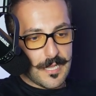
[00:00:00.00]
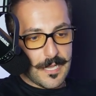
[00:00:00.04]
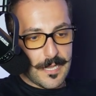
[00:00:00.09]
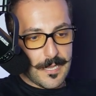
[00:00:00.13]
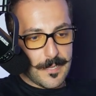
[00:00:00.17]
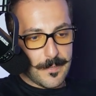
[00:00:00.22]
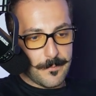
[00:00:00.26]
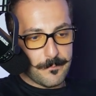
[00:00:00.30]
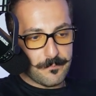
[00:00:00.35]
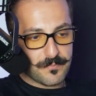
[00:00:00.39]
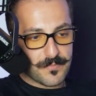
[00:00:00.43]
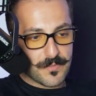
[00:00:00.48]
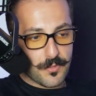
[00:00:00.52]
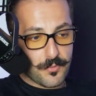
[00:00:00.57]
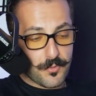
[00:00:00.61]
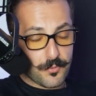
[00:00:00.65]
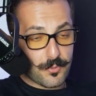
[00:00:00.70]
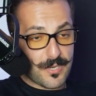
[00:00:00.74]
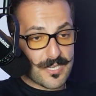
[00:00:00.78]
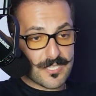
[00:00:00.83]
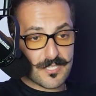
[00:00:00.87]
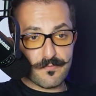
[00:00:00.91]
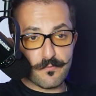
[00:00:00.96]
Um,
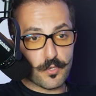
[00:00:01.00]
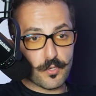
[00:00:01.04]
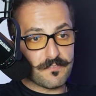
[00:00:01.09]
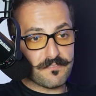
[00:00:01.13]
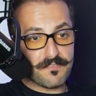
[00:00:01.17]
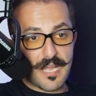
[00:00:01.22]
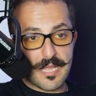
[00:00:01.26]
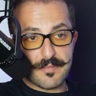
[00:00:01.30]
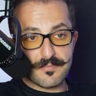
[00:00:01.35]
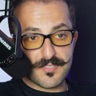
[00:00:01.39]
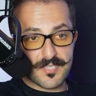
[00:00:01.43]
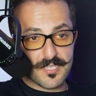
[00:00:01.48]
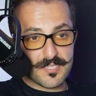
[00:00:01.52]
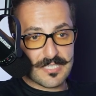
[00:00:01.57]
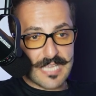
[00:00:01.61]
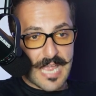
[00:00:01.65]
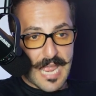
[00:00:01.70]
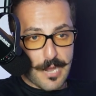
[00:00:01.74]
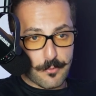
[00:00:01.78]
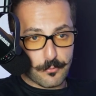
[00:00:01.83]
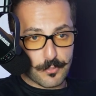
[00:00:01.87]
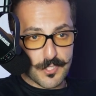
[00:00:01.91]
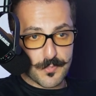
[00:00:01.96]
the rest four, five, six
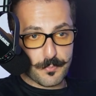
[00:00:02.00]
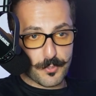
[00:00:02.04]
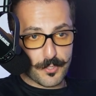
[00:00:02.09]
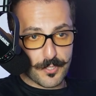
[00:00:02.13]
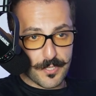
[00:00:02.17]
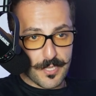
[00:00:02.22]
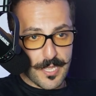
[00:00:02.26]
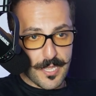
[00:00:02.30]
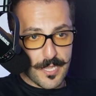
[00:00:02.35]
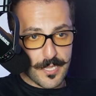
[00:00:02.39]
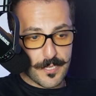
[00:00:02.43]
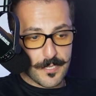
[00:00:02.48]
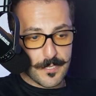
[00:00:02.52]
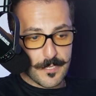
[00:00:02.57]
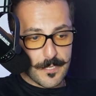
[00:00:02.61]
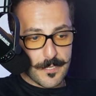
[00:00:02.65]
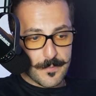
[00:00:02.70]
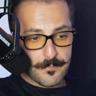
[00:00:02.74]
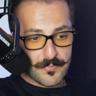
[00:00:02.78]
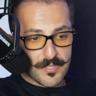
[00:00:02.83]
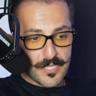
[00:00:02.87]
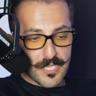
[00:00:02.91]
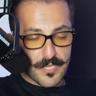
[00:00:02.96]
hours per day.
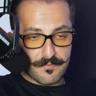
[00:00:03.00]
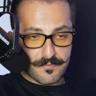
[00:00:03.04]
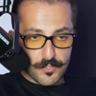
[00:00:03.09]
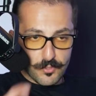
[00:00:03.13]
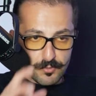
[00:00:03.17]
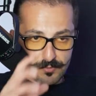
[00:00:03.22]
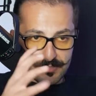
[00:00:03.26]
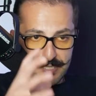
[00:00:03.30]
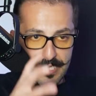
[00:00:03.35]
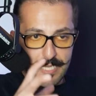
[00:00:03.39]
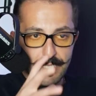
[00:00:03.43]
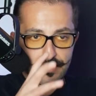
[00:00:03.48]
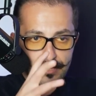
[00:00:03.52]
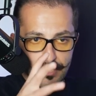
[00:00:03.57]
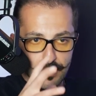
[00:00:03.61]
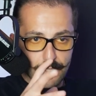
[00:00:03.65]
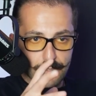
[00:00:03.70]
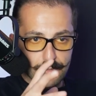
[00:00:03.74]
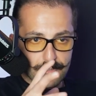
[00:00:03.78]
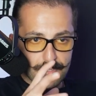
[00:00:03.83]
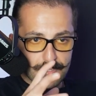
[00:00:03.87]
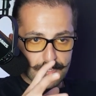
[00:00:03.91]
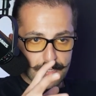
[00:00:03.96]
If you take
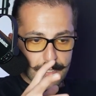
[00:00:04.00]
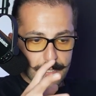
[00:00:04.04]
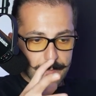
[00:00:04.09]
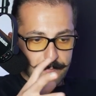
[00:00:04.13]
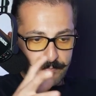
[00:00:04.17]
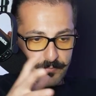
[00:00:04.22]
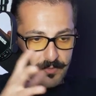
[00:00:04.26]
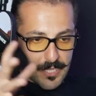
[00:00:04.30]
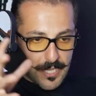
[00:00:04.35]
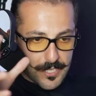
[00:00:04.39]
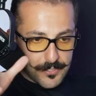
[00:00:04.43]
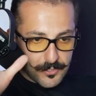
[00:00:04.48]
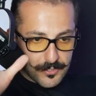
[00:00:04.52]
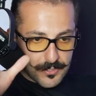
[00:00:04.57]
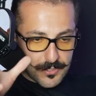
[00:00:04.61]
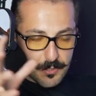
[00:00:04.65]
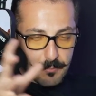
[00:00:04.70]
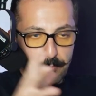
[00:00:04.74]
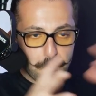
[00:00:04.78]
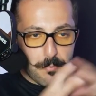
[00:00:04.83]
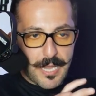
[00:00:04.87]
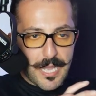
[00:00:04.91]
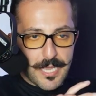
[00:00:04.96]
those and you
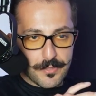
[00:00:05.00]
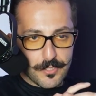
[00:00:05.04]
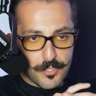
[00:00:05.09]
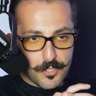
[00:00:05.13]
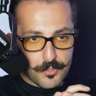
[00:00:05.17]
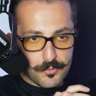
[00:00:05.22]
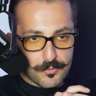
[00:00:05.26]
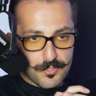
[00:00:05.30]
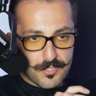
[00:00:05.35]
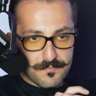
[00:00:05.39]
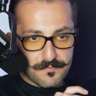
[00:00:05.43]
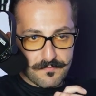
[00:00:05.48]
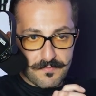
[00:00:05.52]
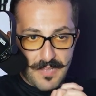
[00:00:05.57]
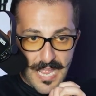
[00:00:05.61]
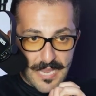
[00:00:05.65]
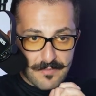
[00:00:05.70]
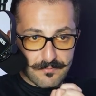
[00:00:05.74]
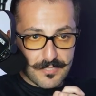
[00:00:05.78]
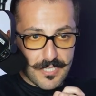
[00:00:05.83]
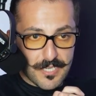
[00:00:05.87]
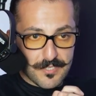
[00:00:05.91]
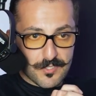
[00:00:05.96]
combine those
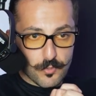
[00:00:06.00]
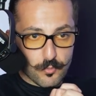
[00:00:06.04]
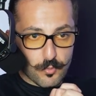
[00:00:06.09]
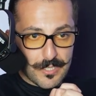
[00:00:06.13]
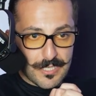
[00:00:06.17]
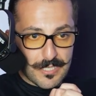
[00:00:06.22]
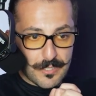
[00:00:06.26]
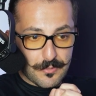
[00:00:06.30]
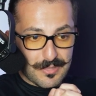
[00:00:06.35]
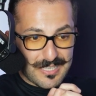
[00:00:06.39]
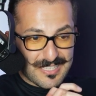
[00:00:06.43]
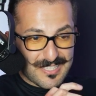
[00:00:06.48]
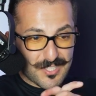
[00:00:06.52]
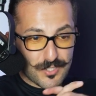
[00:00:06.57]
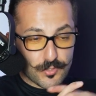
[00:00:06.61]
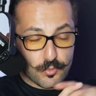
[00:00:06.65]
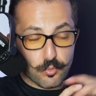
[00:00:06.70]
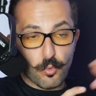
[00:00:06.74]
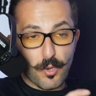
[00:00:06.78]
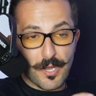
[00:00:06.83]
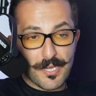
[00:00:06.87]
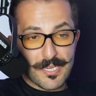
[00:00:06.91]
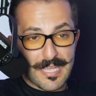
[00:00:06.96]
five days a week, that's
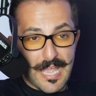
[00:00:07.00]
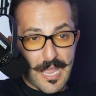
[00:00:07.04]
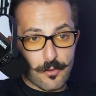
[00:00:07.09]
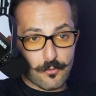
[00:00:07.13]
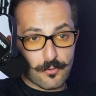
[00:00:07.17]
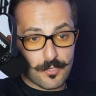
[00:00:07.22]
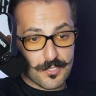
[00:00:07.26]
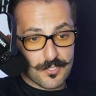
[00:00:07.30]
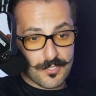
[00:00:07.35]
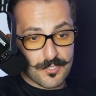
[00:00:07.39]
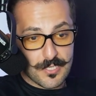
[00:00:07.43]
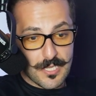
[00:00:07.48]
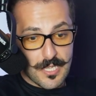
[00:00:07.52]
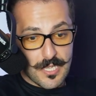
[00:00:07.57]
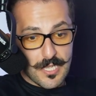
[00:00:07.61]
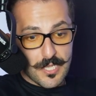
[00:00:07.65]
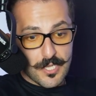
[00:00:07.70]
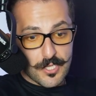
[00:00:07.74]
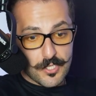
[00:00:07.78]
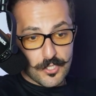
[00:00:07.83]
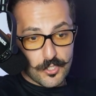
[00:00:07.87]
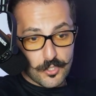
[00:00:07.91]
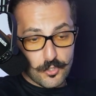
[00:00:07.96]
20 hours
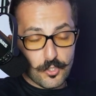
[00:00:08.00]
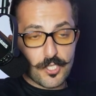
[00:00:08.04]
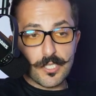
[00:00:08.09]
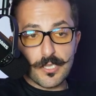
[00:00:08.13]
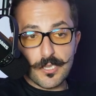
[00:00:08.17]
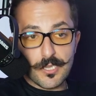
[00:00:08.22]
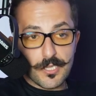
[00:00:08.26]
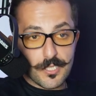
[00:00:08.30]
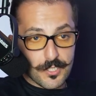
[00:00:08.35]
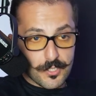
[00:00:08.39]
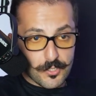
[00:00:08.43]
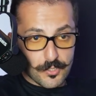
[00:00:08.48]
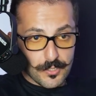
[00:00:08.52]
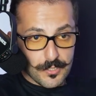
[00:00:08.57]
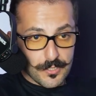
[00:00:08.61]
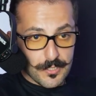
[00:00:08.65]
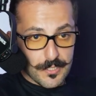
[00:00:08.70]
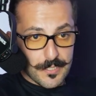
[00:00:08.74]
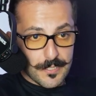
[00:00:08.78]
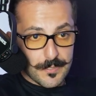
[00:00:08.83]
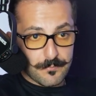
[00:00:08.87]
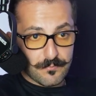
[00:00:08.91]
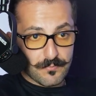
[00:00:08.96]
you could
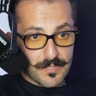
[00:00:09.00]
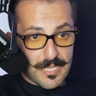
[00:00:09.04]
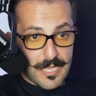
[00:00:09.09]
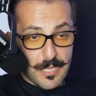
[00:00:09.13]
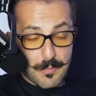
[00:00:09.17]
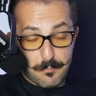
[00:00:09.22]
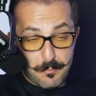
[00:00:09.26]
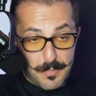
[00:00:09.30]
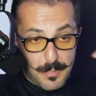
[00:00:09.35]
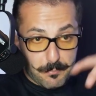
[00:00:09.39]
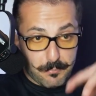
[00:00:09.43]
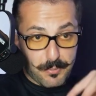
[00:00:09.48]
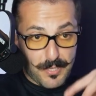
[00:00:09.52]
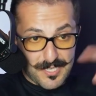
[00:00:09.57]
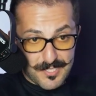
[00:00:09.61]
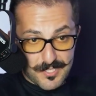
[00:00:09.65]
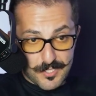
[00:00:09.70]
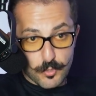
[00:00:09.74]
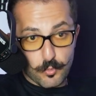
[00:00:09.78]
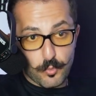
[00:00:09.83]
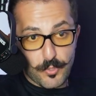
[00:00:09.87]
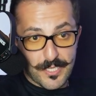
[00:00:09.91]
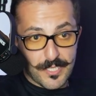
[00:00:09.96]
literally, but
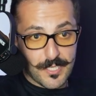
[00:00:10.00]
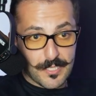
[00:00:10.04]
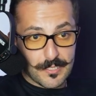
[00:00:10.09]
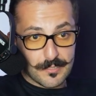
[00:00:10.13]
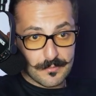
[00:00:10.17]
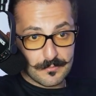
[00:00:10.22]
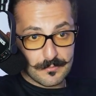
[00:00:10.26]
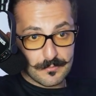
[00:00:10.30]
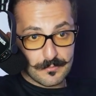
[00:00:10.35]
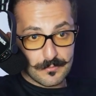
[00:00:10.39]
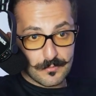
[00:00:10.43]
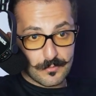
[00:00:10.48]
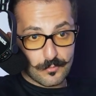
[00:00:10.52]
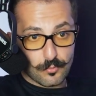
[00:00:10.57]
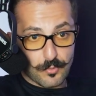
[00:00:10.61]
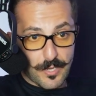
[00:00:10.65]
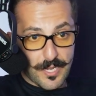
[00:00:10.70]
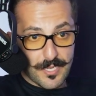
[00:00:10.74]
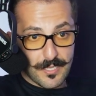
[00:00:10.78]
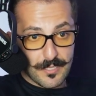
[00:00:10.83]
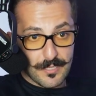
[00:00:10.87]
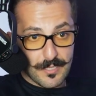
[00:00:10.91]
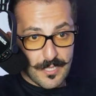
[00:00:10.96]
plus the weekend,
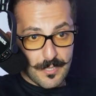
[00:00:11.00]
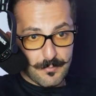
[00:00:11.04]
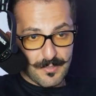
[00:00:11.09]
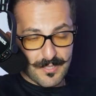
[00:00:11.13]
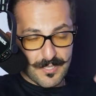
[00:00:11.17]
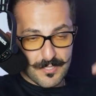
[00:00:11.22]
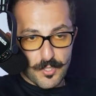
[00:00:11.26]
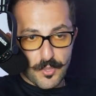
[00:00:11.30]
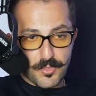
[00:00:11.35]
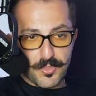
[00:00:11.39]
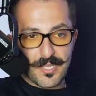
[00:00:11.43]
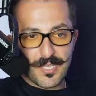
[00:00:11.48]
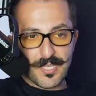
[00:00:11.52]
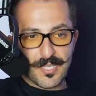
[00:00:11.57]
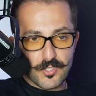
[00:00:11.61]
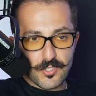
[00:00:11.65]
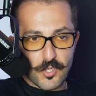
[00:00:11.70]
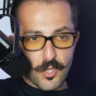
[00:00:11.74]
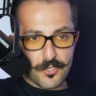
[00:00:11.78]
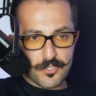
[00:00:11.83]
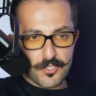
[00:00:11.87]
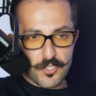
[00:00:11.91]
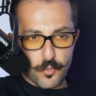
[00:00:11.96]
right? right? Because the
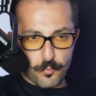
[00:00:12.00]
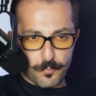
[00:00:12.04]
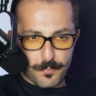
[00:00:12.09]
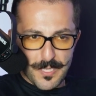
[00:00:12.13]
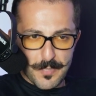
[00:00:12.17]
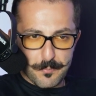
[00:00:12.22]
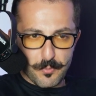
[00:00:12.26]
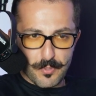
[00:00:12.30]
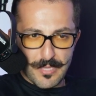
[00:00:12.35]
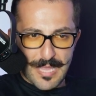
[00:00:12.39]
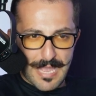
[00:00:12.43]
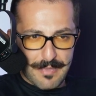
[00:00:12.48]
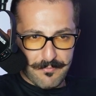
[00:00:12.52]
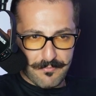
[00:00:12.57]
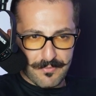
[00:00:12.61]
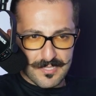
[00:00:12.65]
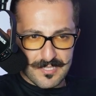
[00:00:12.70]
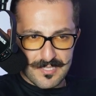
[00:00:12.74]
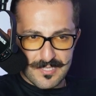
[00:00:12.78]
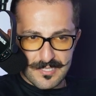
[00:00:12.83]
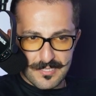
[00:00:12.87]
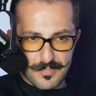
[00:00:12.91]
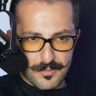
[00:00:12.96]
is also people have
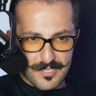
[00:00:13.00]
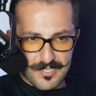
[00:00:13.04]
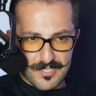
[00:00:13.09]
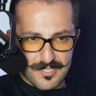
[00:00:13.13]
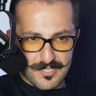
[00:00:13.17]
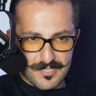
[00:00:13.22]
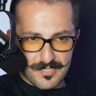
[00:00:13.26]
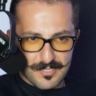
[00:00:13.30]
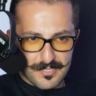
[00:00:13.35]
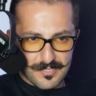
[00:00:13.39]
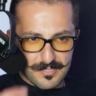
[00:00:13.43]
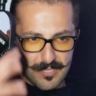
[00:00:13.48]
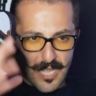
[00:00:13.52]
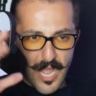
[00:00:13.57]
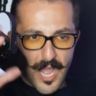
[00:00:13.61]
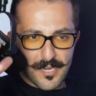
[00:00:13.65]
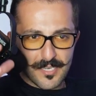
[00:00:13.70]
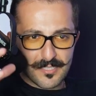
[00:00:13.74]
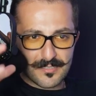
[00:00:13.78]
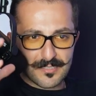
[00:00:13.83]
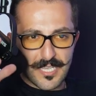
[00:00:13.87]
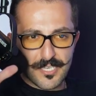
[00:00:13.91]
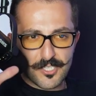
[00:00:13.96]
this this
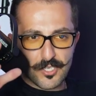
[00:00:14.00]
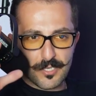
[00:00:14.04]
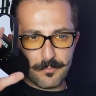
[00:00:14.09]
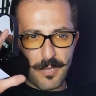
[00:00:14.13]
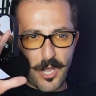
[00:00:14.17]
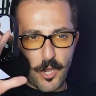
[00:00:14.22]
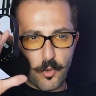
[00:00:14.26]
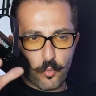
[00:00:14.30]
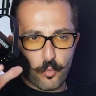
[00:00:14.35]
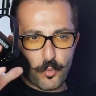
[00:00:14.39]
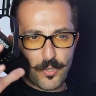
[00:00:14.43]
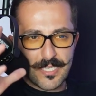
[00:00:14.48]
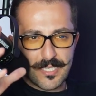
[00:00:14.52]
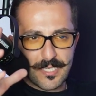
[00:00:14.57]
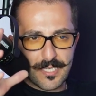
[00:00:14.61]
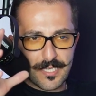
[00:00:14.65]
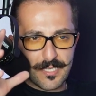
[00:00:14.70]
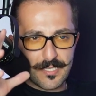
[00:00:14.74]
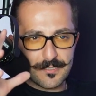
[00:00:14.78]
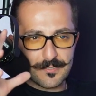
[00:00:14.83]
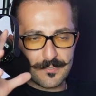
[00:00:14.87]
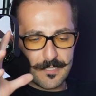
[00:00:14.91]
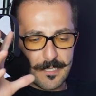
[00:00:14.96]
connotation about
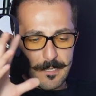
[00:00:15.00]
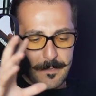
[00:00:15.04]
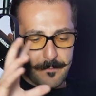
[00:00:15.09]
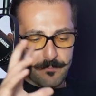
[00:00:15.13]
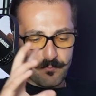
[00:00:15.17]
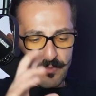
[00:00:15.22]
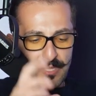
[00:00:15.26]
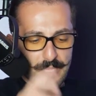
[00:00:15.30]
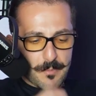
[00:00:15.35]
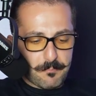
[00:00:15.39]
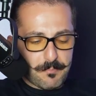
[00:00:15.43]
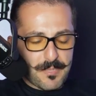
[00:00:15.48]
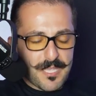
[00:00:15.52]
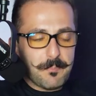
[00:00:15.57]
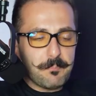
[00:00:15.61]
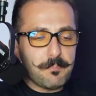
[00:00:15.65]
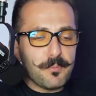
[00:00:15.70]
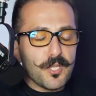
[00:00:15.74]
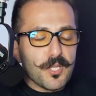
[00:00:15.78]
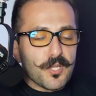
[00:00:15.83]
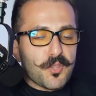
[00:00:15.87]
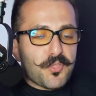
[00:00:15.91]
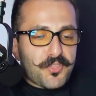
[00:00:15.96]
weekend. Off the weekend.
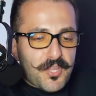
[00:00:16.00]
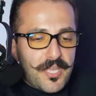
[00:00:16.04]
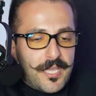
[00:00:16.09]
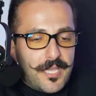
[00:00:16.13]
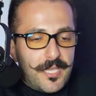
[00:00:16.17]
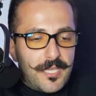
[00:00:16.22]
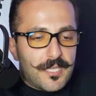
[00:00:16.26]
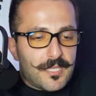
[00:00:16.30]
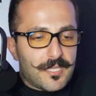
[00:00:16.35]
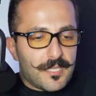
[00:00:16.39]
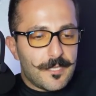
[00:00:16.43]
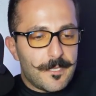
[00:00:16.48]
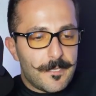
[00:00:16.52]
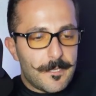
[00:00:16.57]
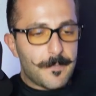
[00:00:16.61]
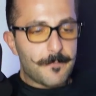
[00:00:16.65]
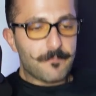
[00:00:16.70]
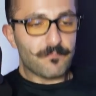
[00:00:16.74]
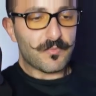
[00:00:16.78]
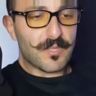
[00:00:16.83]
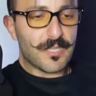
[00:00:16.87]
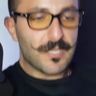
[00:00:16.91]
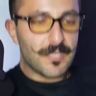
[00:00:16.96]
People think.
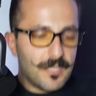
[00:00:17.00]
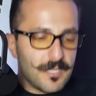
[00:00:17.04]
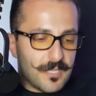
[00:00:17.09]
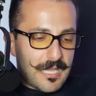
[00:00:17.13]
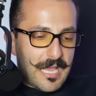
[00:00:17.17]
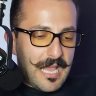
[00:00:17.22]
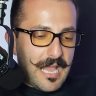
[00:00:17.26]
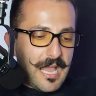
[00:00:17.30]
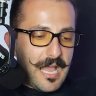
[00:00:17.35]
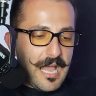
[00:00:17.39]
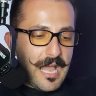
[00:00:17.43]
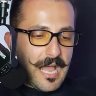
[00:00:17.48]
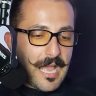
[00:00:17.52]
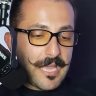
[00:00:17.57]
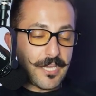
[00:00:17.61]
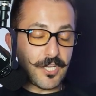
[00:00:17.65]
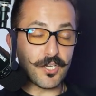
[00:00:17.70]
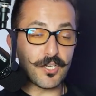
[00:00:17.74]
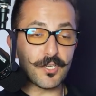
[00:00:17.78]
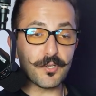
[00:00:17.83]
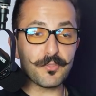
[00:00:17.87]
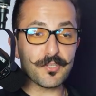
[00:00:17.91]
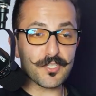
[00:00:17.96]
I
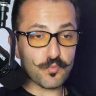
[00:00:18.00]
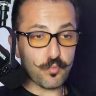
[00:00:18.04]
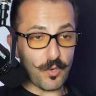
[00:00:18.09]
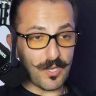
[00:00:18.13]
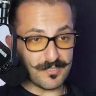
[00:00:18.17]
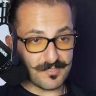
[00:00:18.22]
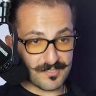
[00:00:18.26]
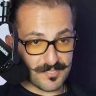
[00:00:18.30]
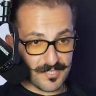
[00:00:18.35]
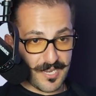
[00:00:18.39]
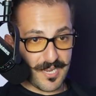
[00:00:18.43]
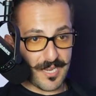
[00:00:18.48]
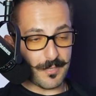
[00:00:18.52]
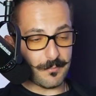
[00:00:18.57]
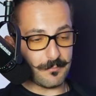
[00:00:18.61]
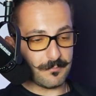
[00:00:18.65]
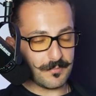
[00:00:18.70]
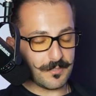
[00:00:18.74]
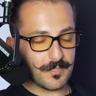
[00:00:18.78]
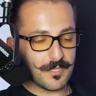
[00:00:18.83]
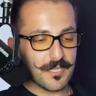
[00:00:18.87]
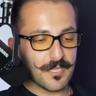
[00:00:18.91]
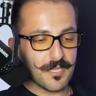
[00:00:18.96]
heard this one
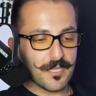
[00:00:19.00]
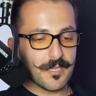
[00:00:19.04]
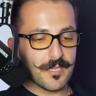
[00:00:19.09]
time.